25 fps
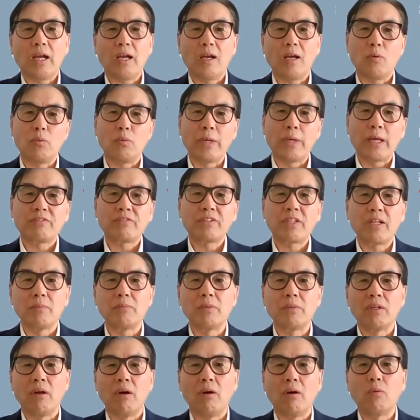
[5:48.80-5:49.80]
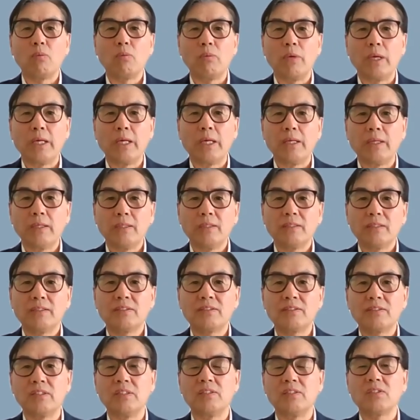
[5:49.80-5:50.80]
we have come a long way
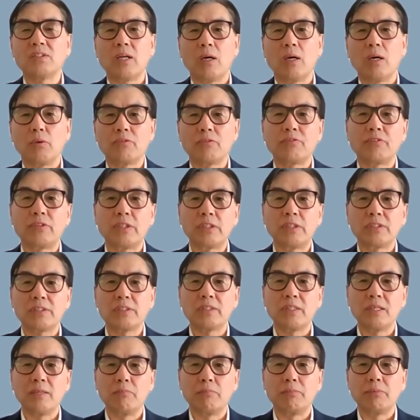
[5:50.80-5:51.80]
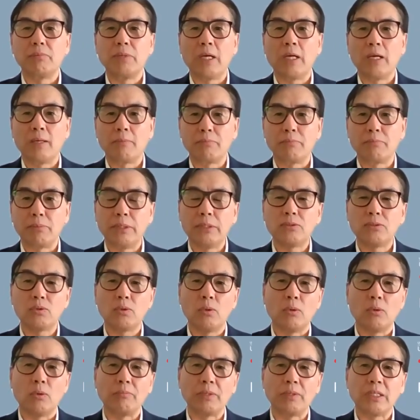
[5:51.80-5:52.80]
since our first
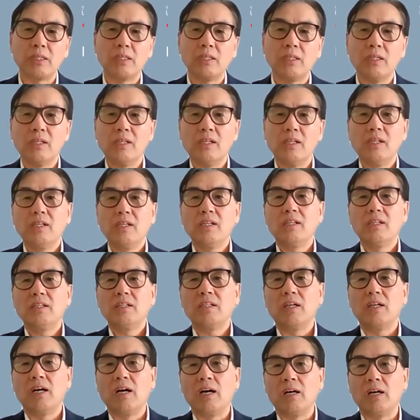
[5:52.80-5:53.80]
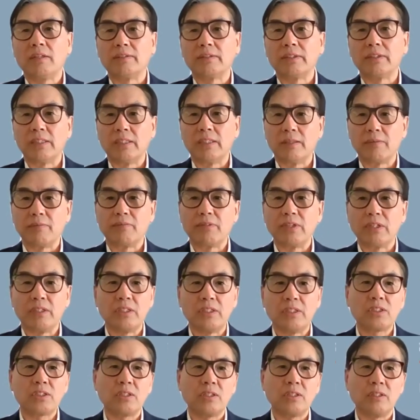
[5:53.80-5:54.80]
brainstorming on the
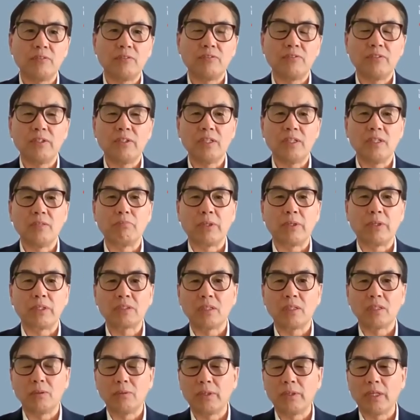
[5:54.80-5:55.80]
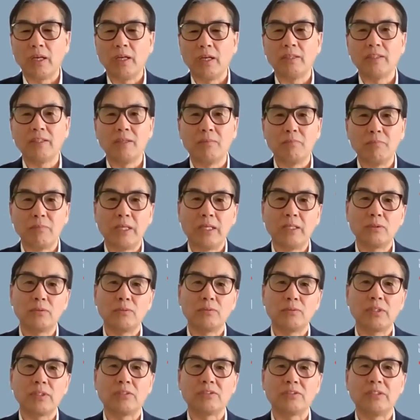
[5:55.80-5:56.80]
initiative in Barcelona in May
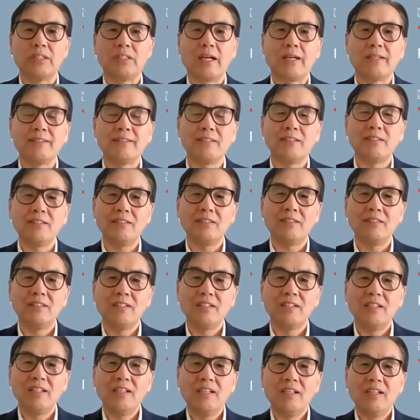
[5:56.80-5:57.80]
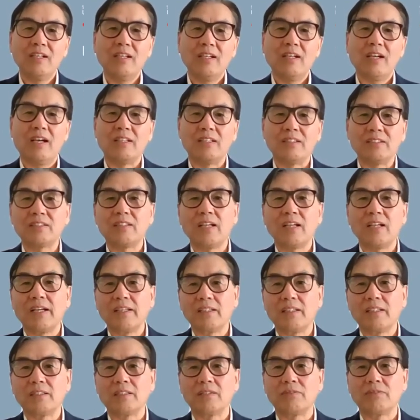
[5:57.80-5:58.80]
2019. And
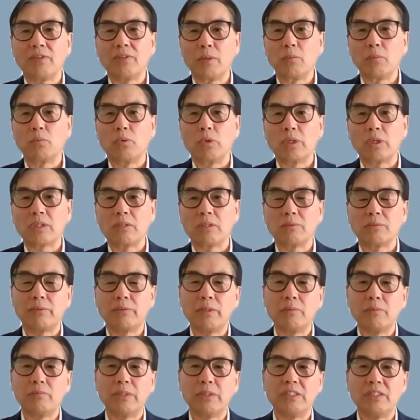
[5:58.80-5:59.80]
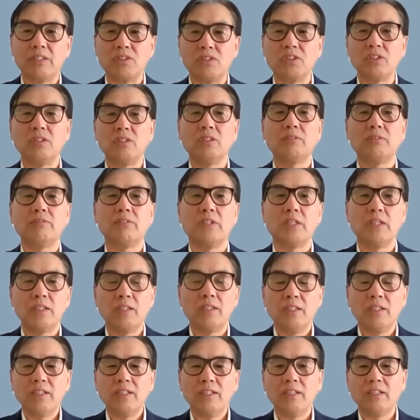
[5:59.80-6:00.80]
signing the framework agreement in Geneva
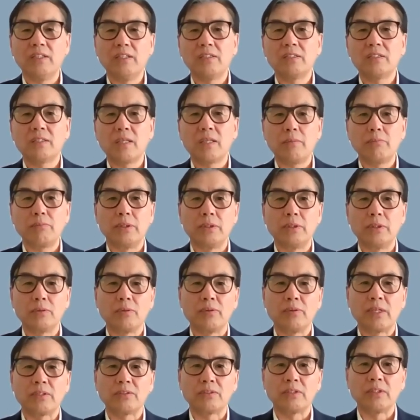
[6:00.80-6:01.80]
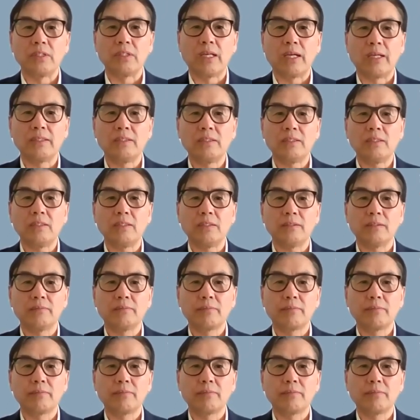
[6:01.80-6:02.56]
in December 2019.